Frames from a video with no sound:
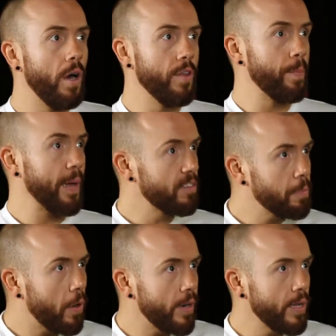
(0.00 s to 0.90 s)
are the
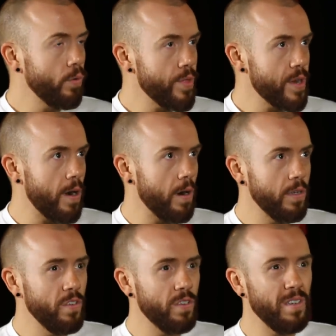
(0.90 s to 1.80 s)
biggest party in Northern Ireland.